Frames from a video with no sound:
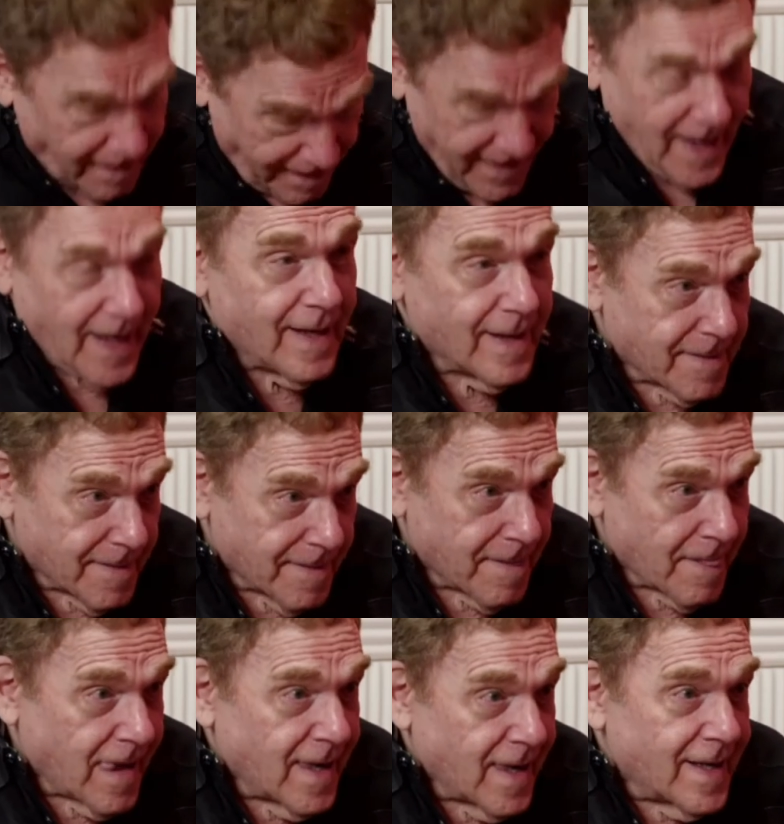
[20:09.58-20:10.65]
Yeah. I
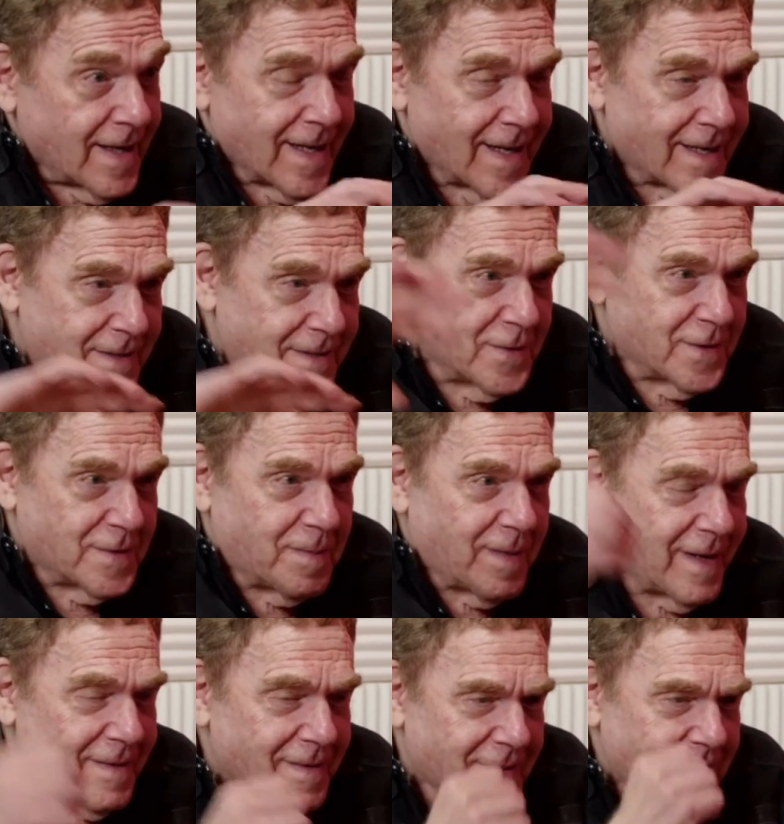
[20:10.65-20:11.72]
had a
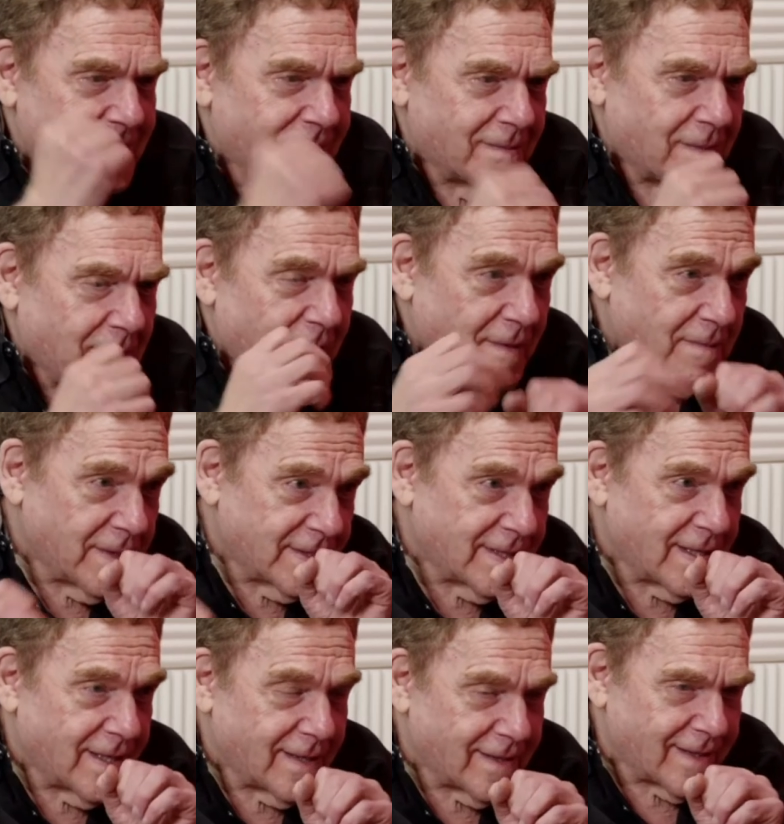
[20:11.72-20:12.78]
douchebag with a trumpet mouthpiece in
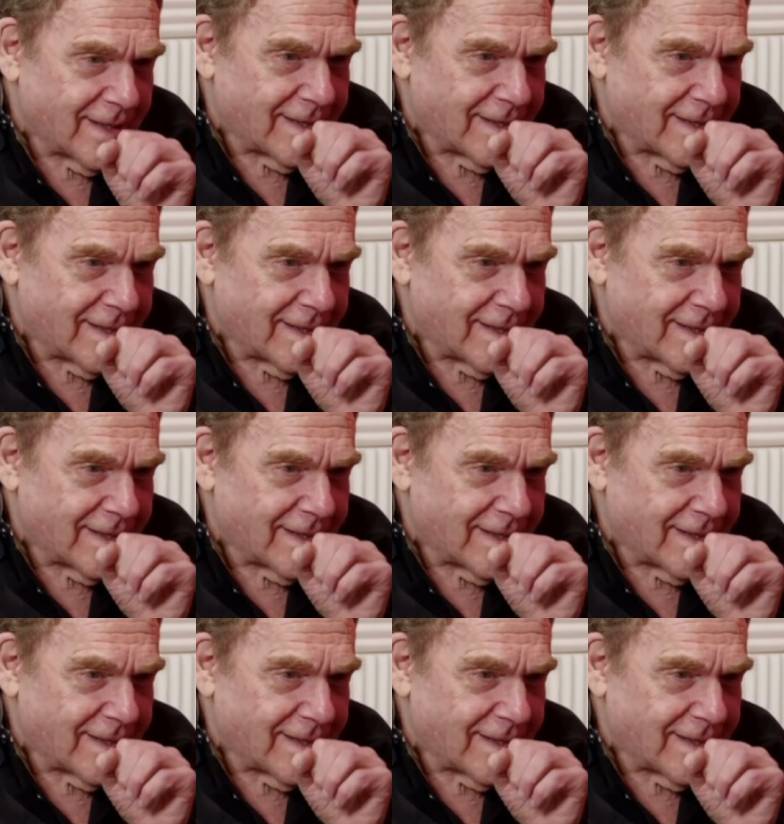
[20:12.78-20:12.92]
it.